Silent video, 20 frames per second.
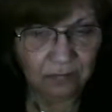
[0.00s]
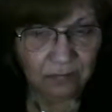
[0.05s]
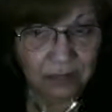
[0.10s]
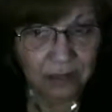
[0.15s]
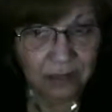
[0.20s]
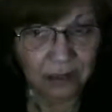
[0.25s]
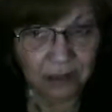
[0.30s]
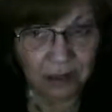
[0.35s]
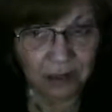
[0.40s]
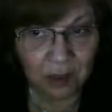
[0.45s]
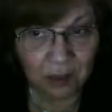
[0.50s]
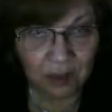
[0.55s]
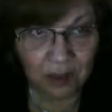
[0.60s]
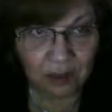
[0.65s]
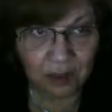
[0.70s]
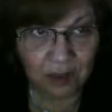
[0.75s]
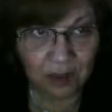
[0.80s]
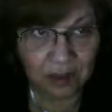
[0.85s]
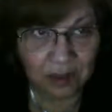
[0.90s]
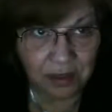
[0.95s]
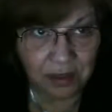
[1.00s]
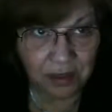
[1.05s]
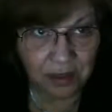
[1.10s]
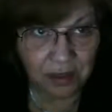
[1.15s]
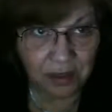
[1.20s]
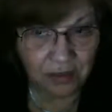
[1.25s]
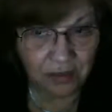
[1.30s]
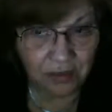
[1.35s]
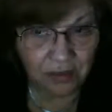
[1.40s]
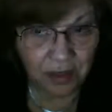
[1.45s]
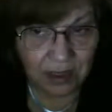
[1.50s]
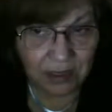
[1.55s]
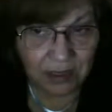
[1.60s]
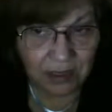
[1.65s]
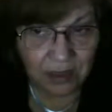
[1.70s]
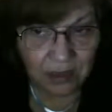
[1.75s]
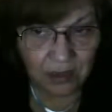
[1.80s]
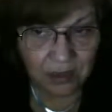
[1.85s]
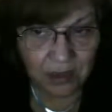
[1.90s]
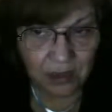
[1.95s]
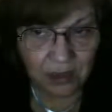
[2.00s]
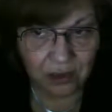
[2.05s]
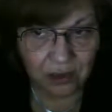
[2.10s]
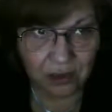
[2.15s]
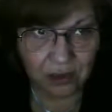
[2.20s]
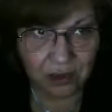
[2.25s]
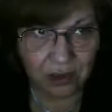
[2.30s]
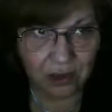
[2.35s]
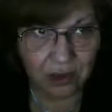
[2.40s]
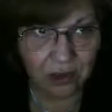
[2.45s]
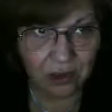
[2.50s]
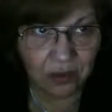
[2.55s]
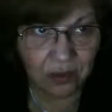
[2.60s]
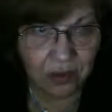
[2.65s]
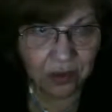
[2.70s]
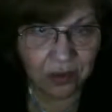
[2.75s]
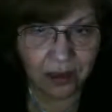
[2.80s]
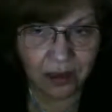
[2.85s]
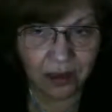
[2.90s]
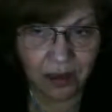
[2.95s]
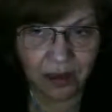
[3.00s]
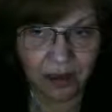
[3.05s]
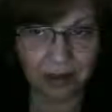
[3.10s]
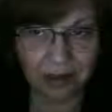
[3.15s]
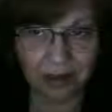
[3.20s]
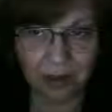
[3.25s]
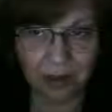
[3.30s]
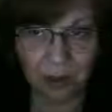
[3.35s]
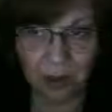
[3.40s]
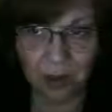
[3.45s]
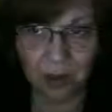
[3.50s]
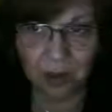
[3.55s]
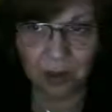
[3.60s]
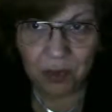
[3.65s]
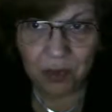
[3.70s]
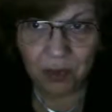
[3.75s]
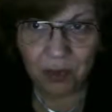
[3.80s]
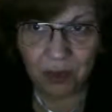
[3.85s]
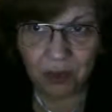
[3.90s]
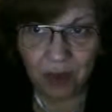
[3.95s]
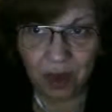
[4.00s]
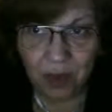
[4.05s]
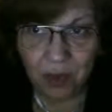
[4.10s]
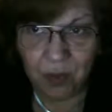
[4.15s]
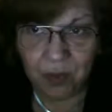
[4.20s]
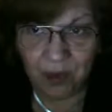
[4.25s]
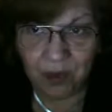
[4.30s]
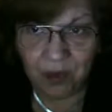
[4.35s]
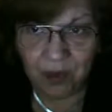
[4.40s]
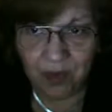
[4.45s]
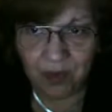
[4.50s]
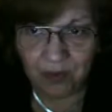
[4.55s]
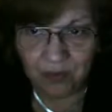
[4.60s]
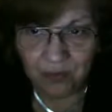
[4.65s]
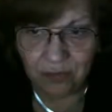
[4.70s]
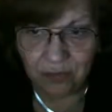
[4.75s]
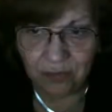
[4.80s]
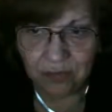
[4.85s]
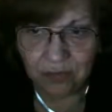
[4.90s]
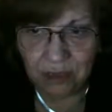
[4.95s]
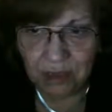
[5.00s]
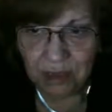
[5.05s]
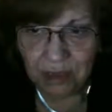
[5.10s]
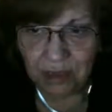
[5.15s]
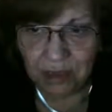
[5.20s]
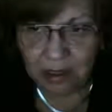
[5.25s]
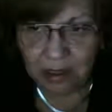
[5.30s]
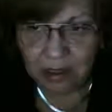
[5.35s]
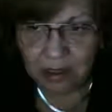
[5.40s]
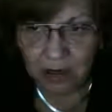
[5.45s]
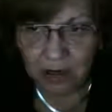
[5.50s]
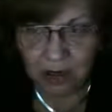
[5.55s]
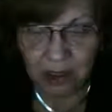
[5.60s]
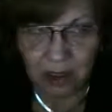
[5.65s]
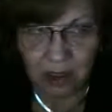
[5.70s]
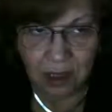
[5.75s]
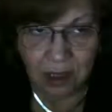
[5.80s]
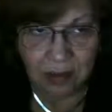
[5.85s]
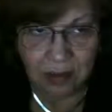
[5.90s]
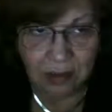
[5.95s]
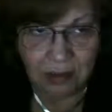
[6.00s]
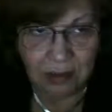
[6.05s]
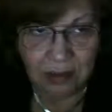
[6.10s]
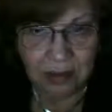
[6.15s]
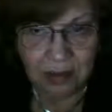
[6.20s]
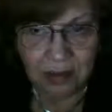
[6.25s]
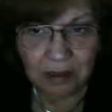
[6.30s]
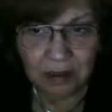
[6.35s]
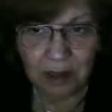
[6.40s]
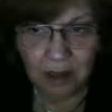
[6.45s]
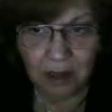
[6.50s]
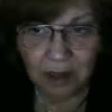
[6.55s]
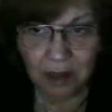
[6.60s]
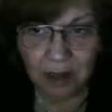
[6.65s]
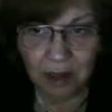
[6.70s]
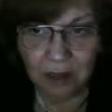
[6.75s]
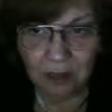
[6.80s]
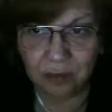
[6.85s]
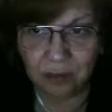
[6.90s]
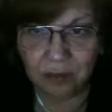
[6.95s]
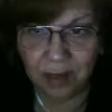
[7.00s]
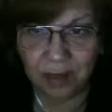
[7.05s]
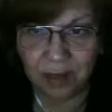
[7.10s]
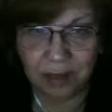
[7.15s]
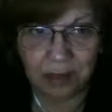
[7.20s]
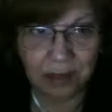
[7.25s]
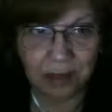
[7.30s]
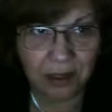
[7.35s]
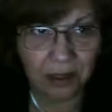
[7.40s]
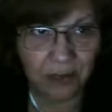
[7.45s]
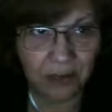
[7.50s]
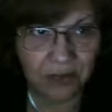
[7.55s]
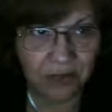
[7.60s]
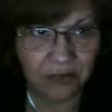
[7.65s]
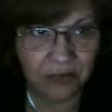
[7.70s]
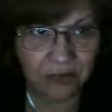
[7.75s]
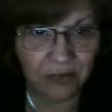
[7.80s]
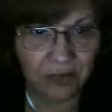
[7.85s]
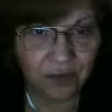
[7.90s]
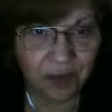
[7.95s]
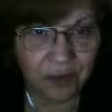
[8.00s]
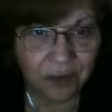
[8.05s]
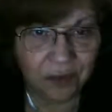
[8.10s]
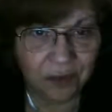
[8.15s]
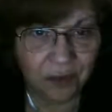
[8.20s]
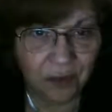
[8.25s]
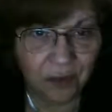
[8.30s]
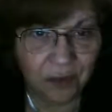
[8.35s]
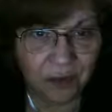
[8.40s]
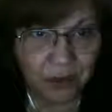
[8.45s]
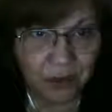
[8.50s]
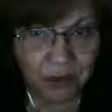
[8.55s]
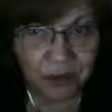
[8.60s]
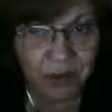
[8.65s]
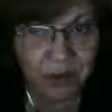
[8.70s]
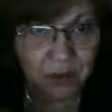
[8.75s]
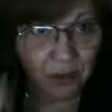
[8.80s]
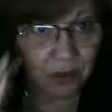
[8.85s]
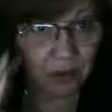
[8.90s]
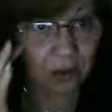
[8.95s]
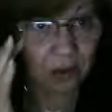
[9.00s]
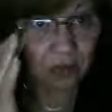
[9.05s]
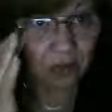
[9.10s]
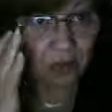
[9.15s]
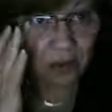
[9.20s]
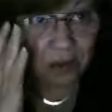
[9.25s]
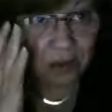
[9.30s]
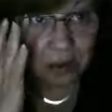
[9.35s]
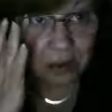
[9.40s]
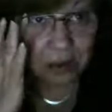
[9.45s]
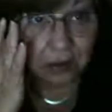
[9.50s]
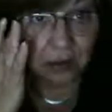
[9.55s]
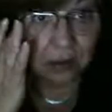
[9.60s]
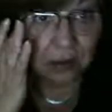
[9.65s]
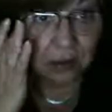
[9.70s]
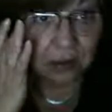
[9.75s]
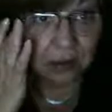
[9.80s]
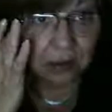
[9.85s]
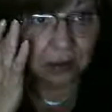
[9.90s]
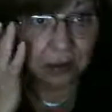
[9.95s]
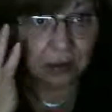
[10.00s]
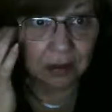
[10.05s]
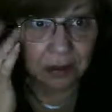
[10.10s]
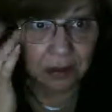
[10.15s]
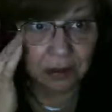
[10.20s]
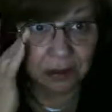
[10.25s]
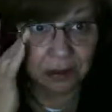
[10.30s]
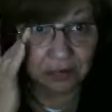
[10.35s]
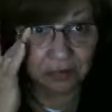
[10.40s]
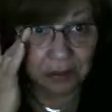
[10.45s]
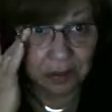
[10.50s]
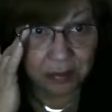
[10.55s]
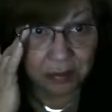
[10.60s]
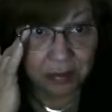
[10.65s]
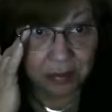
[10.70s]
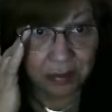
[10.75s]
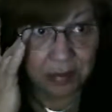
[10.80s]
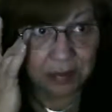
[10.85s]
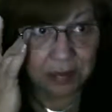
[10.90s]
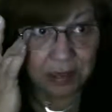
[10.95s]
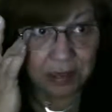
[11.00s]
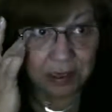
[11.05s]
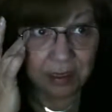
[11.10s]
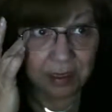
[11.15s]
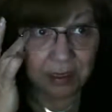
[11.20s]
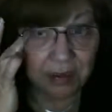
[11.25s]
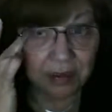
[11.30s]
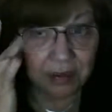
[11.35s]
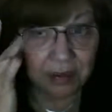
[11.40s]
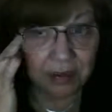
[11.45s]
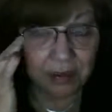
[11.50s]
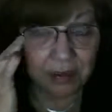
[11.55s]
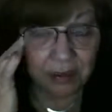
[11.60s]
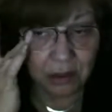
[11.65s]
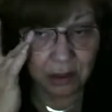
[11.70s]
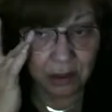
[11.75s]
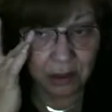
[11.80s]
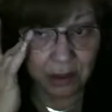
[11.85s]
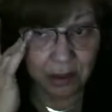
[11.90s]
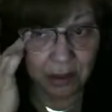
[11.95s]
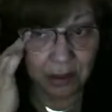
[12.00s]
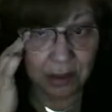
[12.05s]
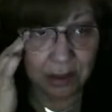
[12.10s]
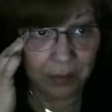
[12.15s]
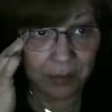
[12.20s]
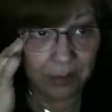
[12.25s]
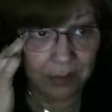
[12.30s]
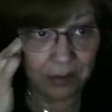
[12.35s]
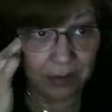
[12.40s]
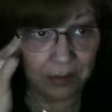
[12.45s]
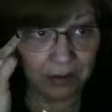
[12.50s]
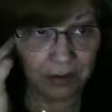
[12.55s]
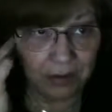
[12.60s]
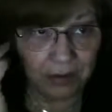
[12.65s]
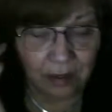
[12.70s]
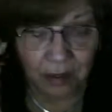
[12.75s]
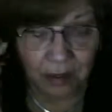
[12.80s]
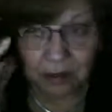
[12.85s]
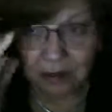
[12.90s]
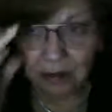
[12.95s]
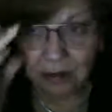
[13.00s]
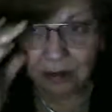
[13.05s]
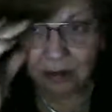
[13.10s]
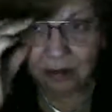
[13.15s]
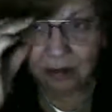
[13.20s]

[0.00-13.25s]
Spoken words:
It's going to be fascinating to find out here. So I see people are dropping off, and that's okay. I'm kind of here to find out where this can all fit. And if it's not Dan, is it Don? I keep getting Dan.